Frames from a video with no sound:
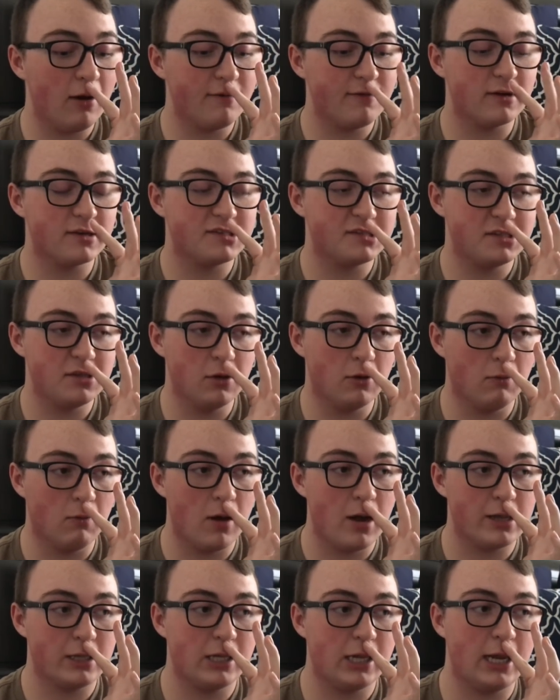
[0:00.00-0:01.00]
If you're still
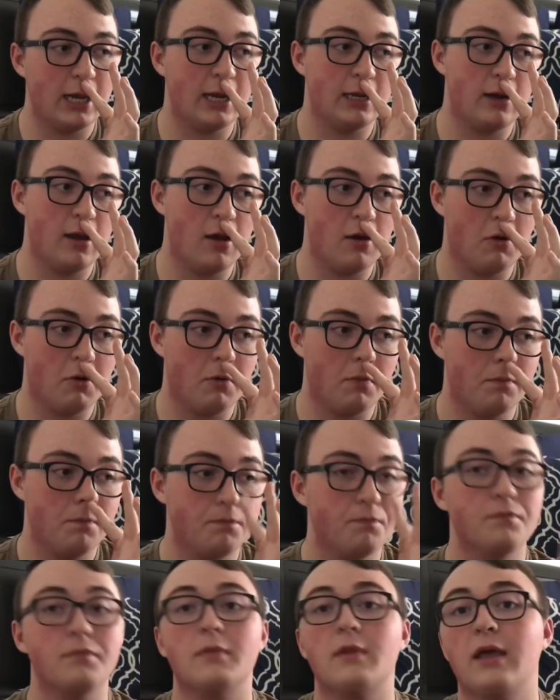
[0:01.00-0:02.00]
watching, I know
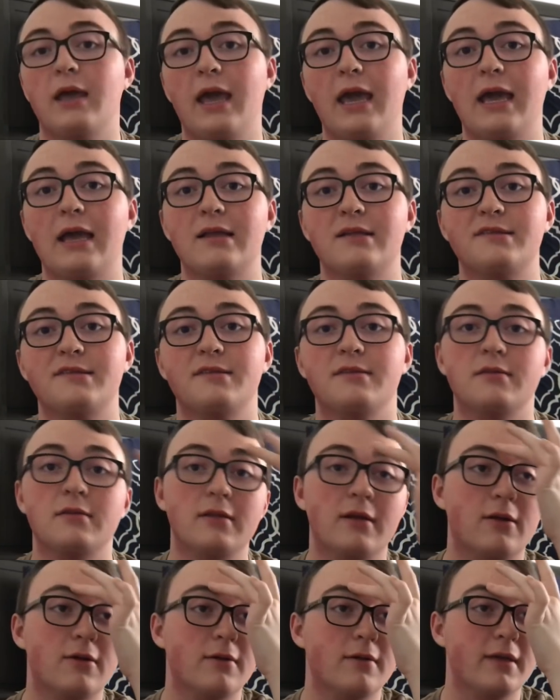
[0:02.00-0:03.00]
it's
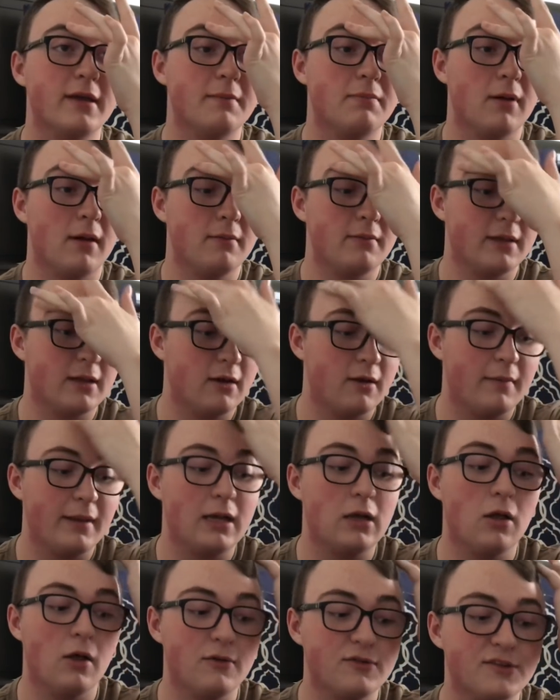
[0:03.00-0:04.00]
literally probably going to be
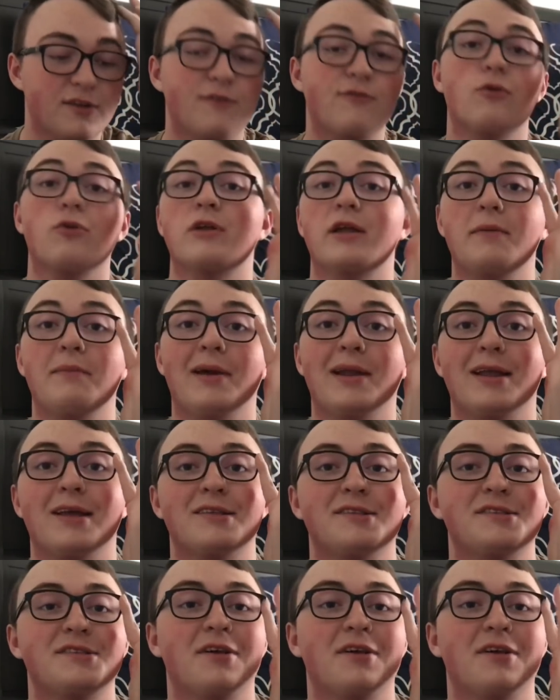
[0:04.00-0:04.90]
close to 40 minutes.